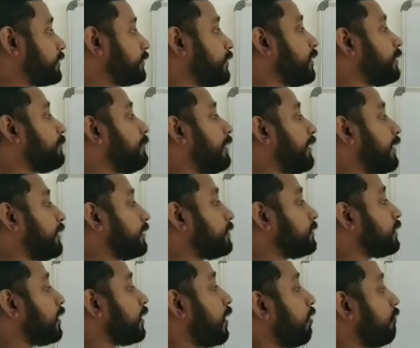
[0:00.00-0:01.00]
x square minus
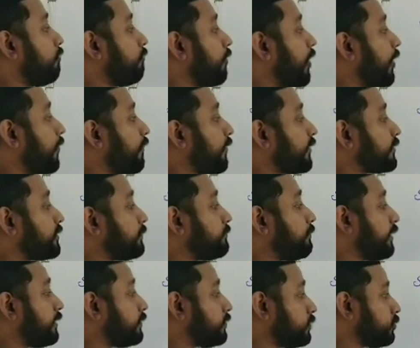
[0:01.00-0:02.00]
5x
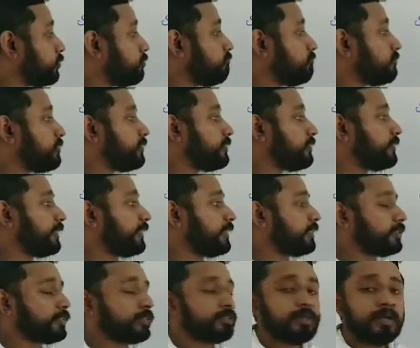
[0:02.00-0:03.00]
by 2, which is
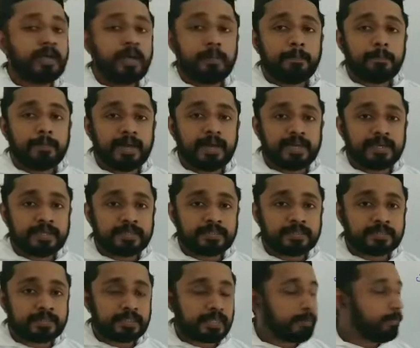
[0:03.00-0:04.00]
equal to minus
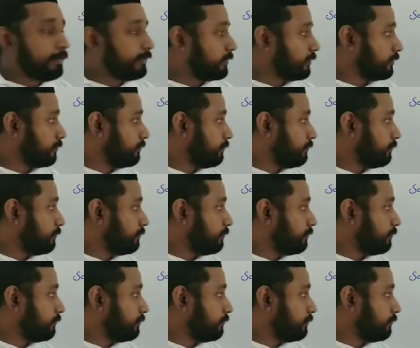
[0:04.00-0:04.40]
3 by 2.